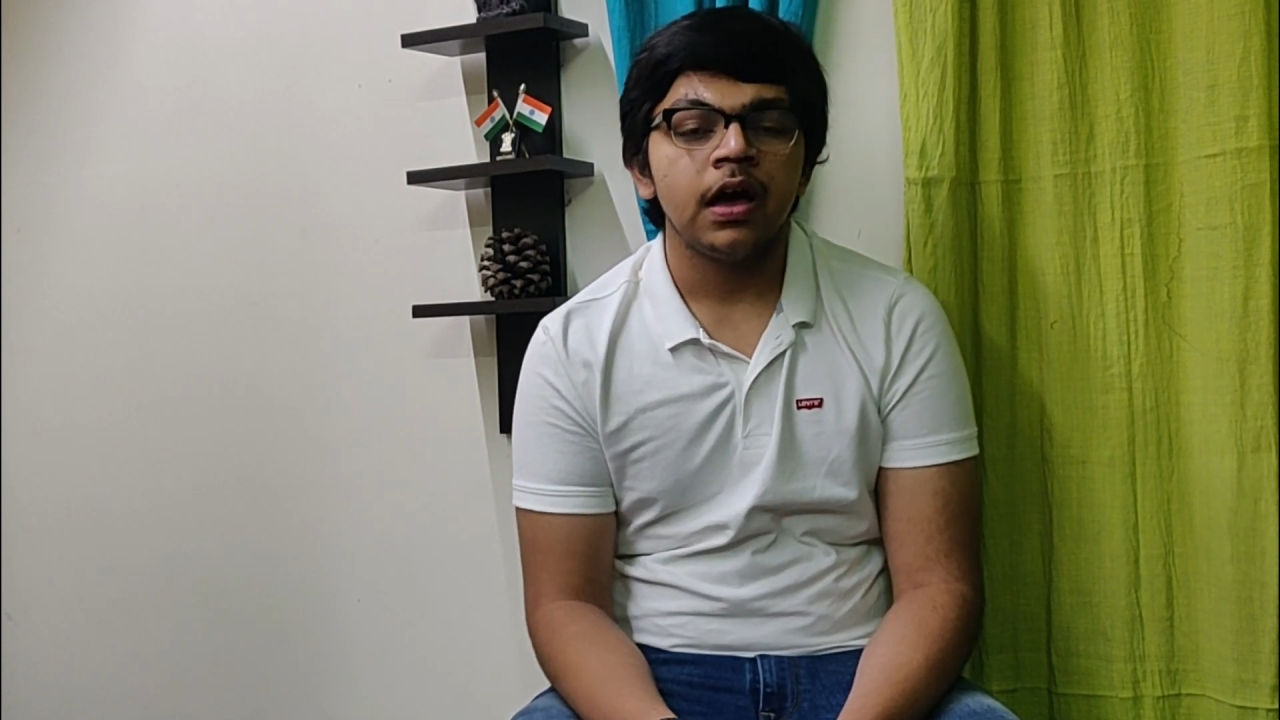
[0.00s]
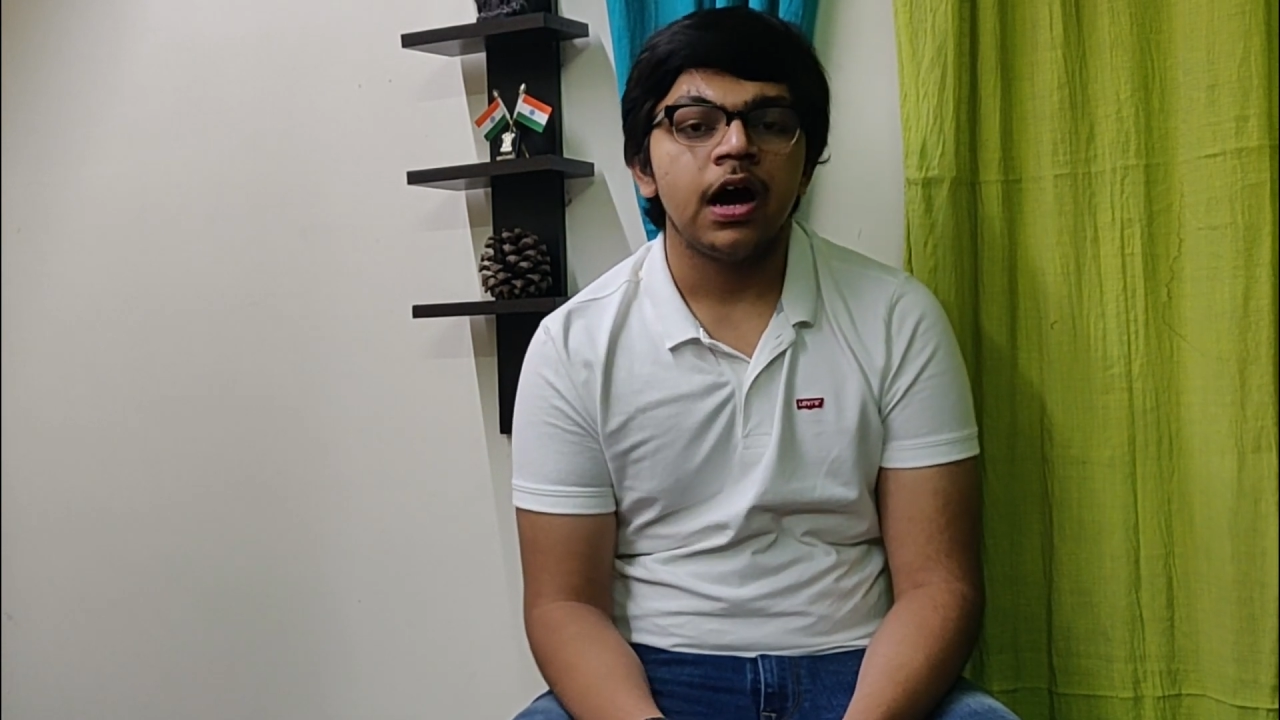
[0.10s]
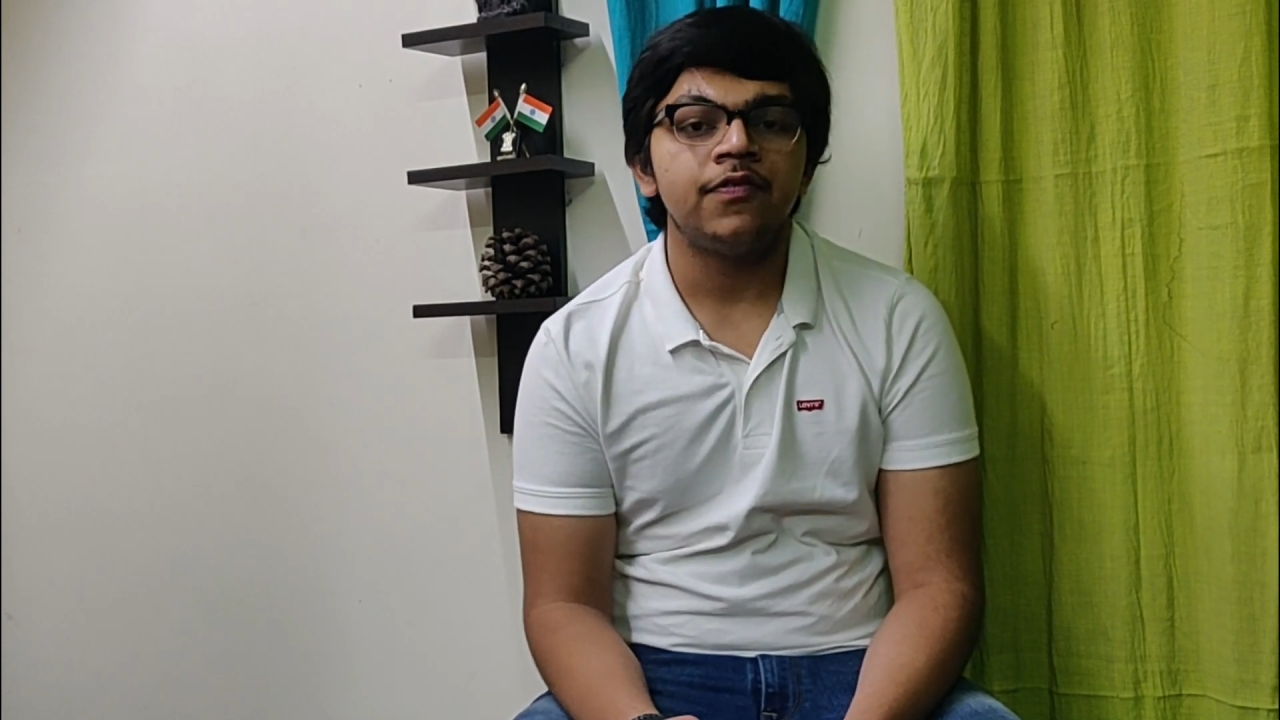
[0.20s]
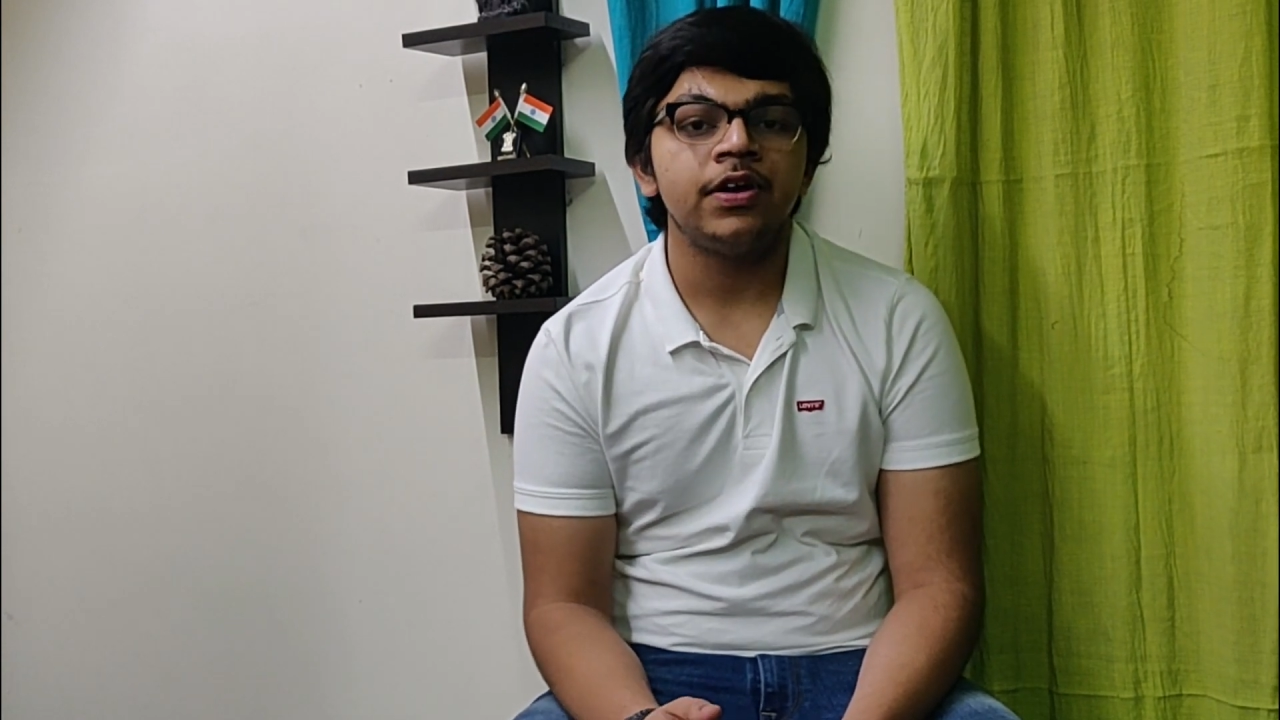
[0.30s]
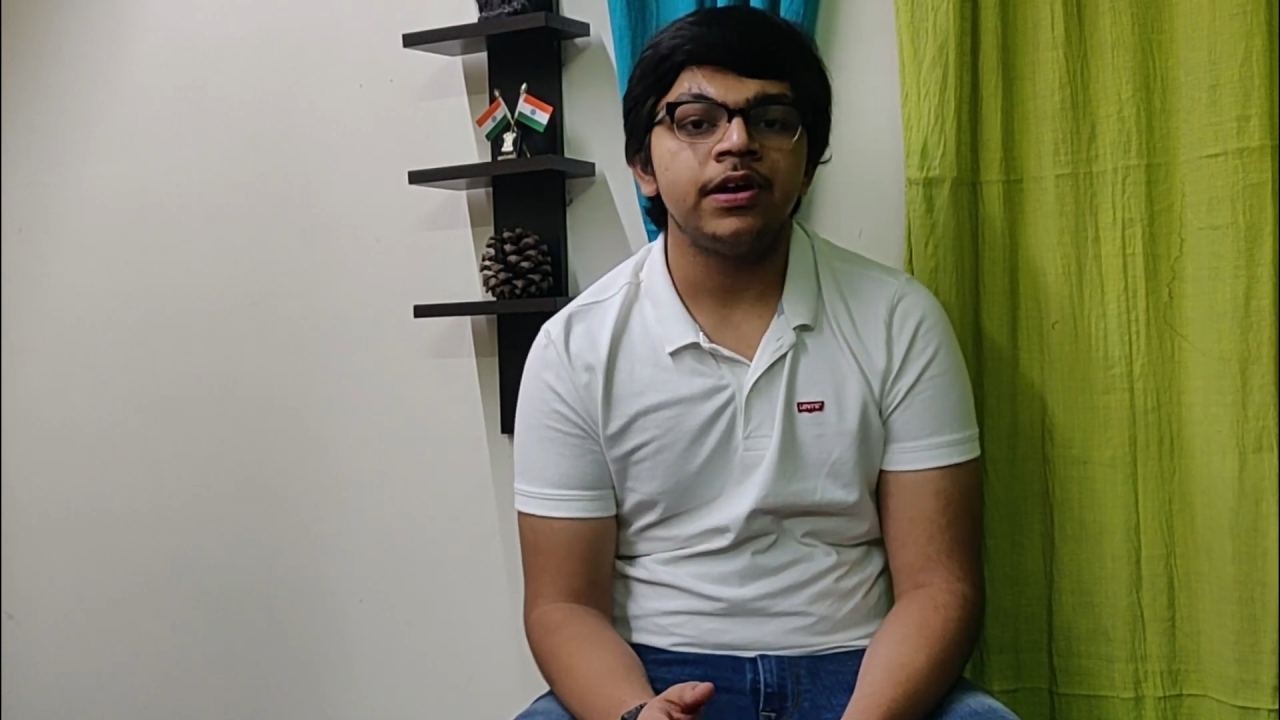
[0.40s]

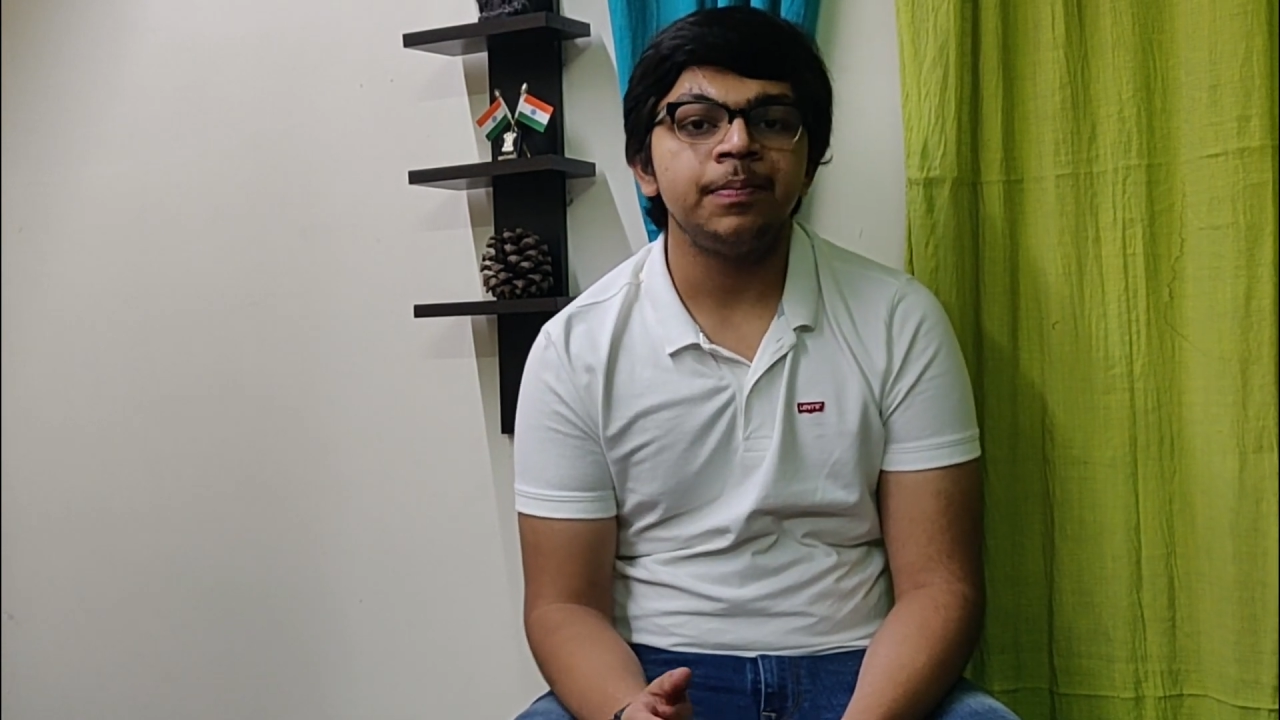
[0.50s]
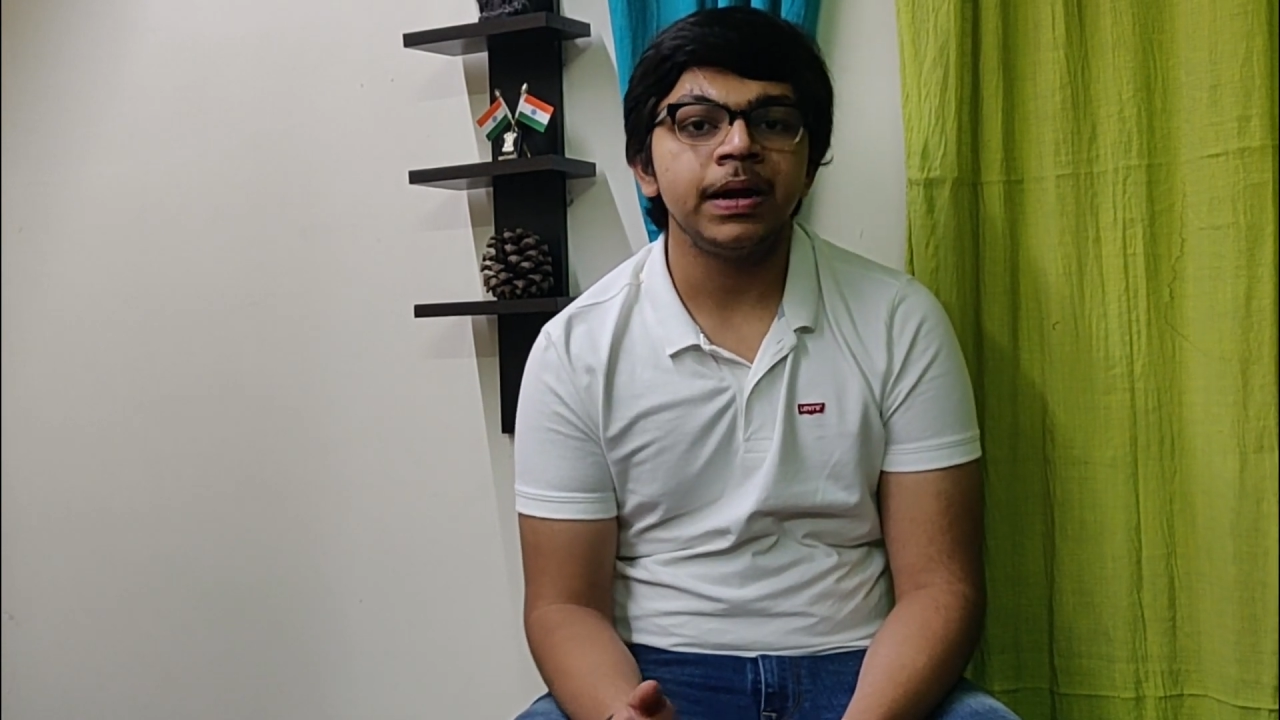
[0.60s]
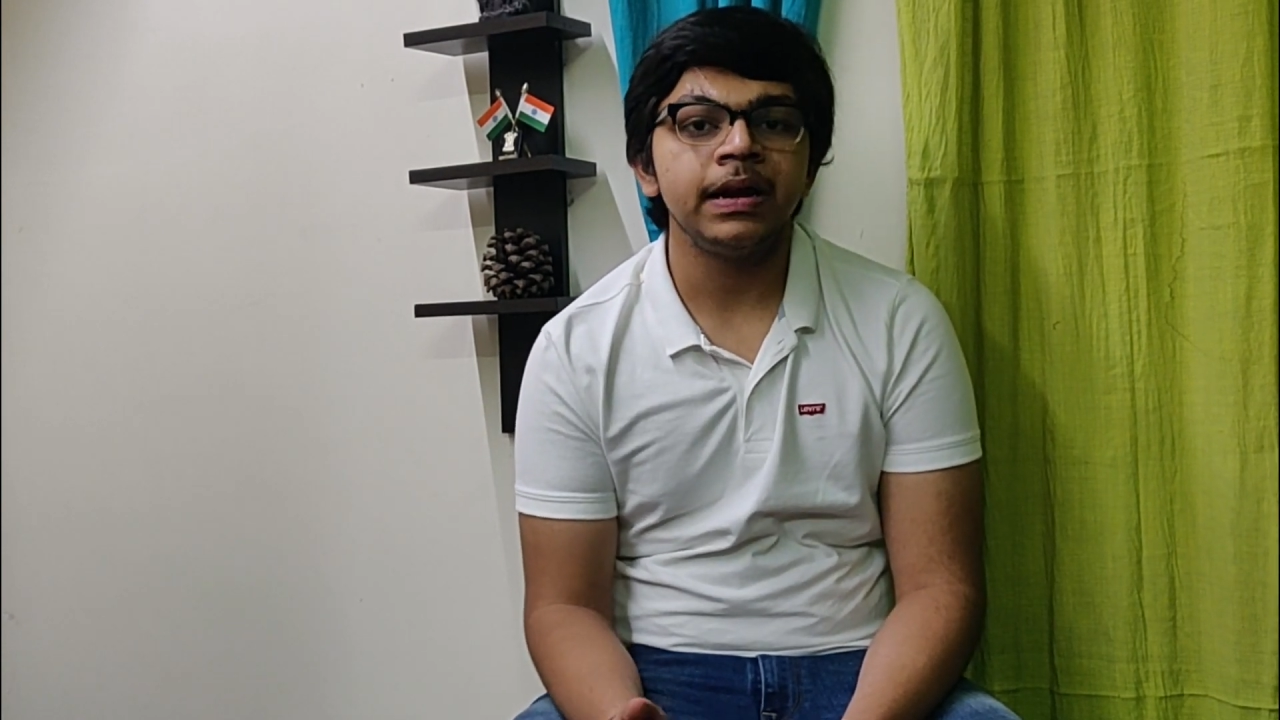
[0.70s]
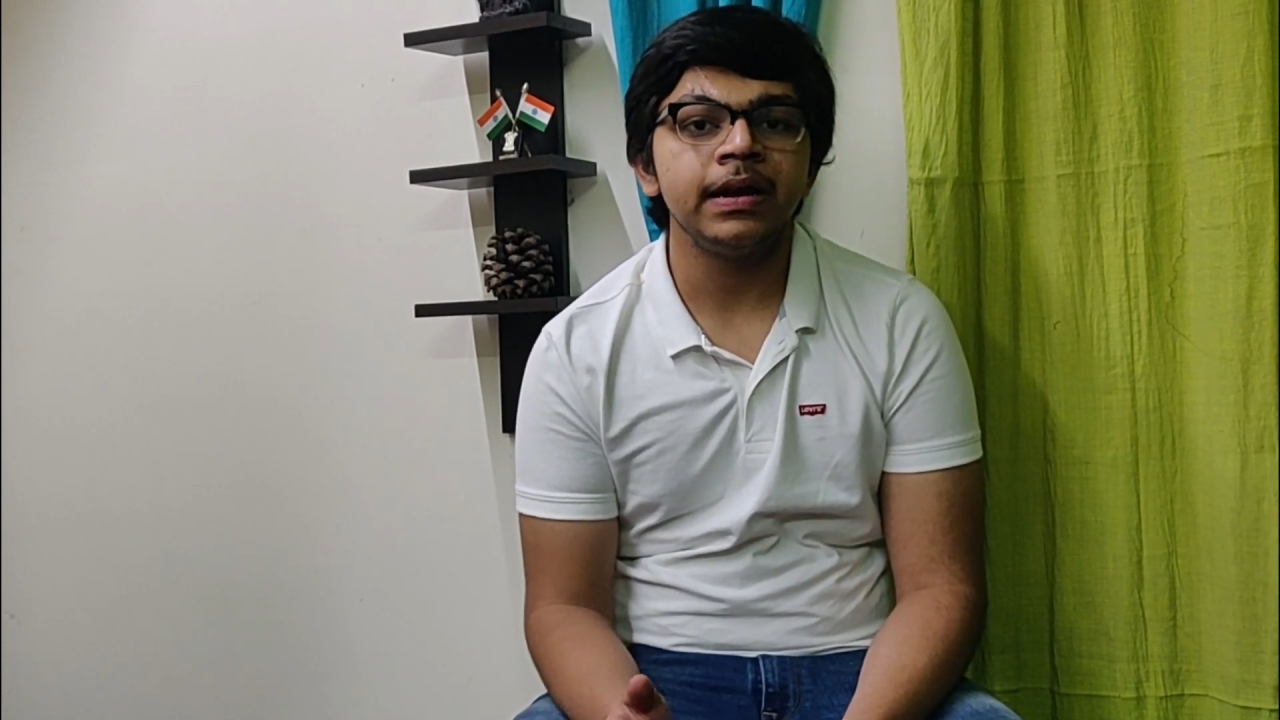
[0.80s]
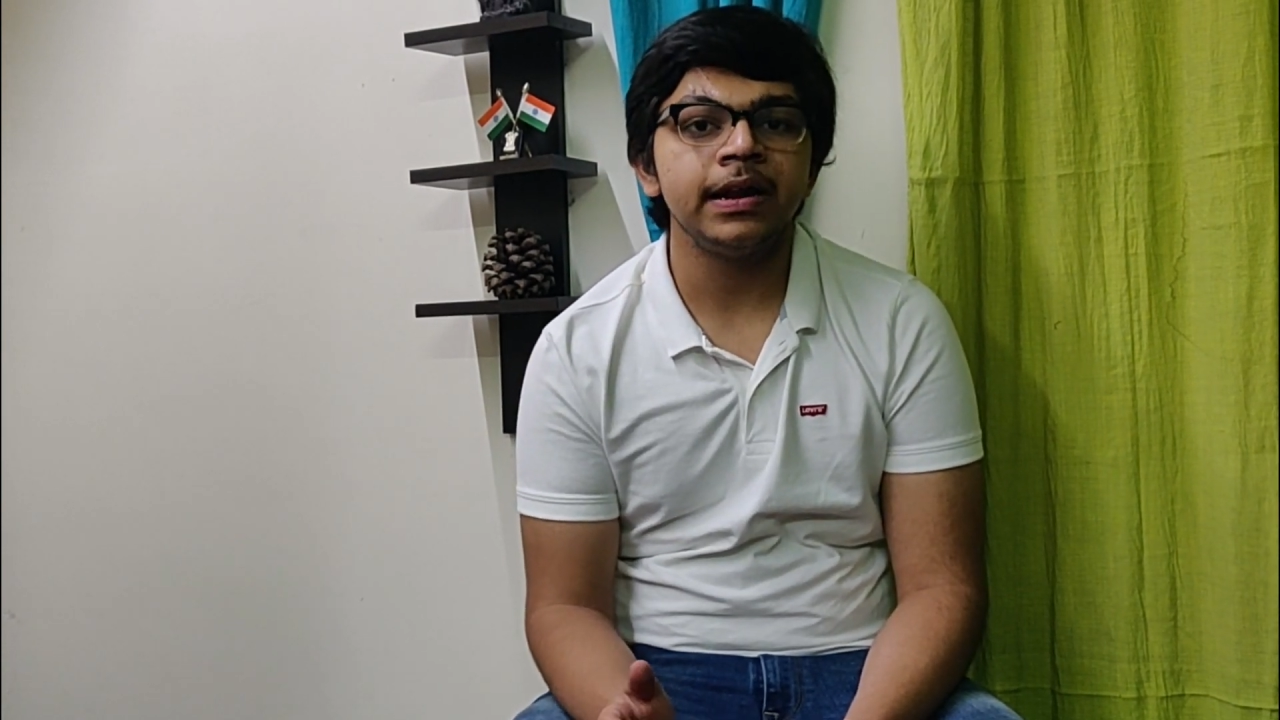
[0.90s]
After repeated